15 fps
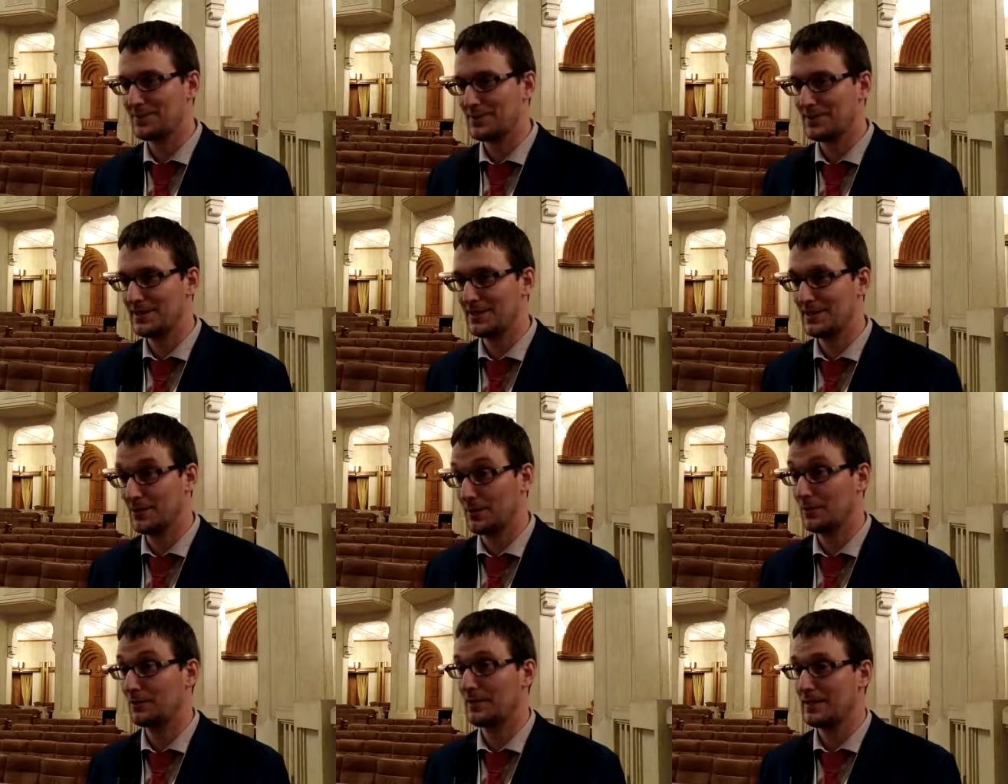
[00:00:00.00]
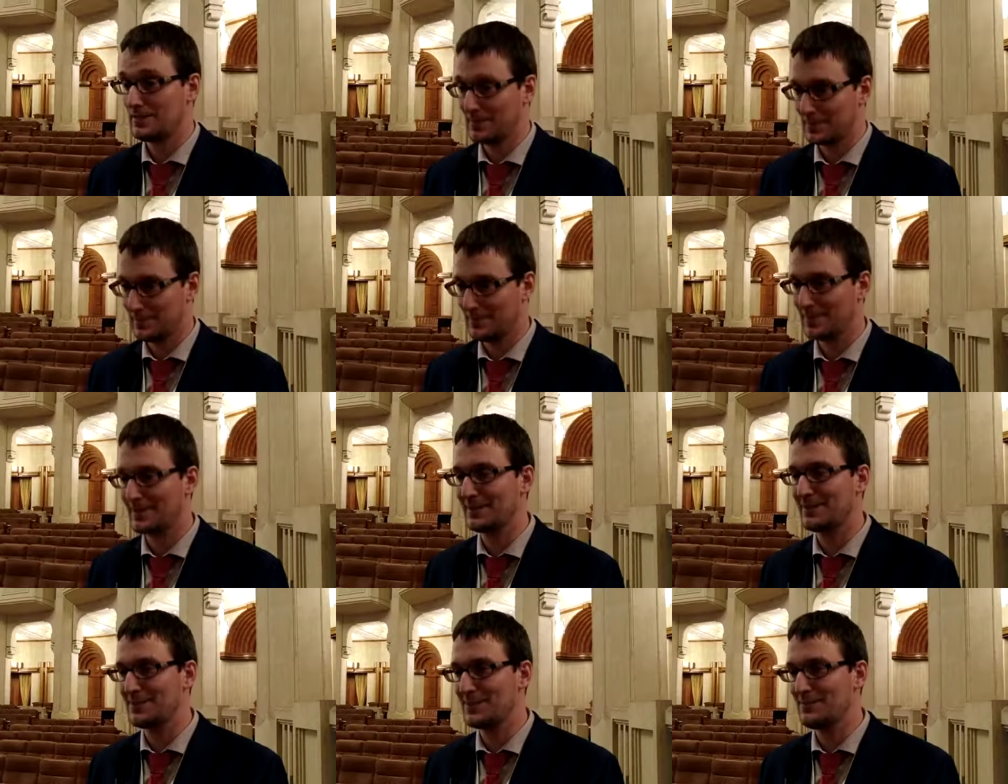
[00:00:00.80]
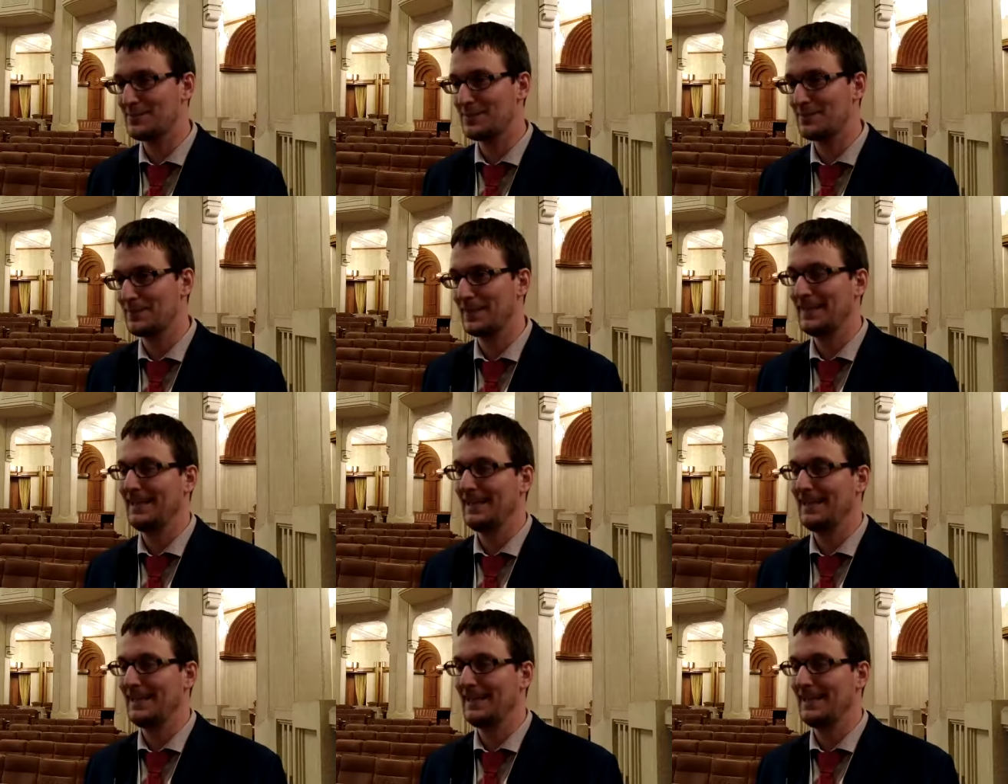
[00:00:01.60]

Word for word: process, all of us, all the partnerships,